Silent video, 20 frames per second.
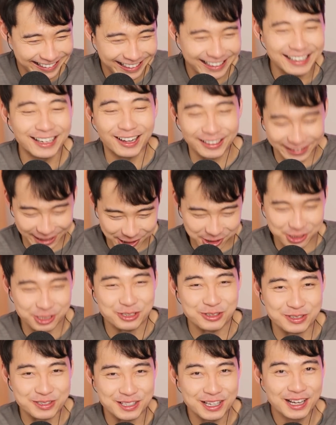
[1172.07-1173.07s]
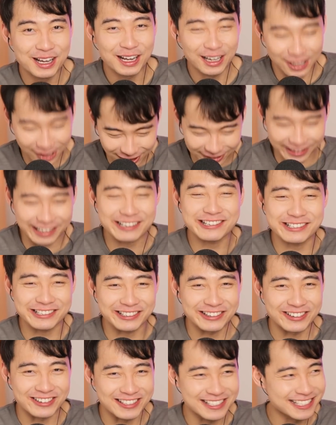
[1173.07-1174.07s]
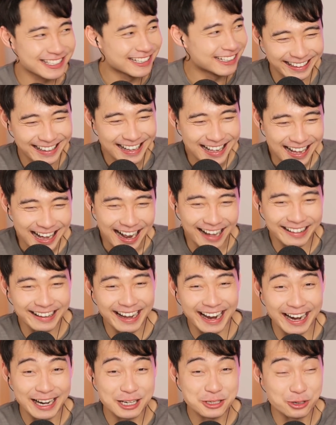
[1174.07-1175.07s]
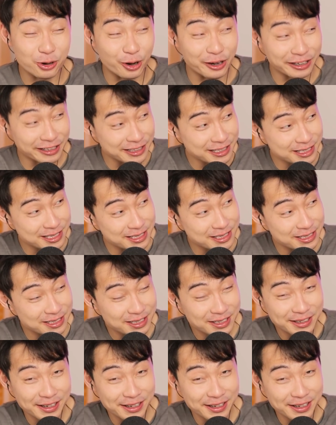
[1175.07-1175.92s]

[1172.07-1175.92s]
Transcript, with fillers: Clock their shoes. Clock their shoes. Are they Air Jordans?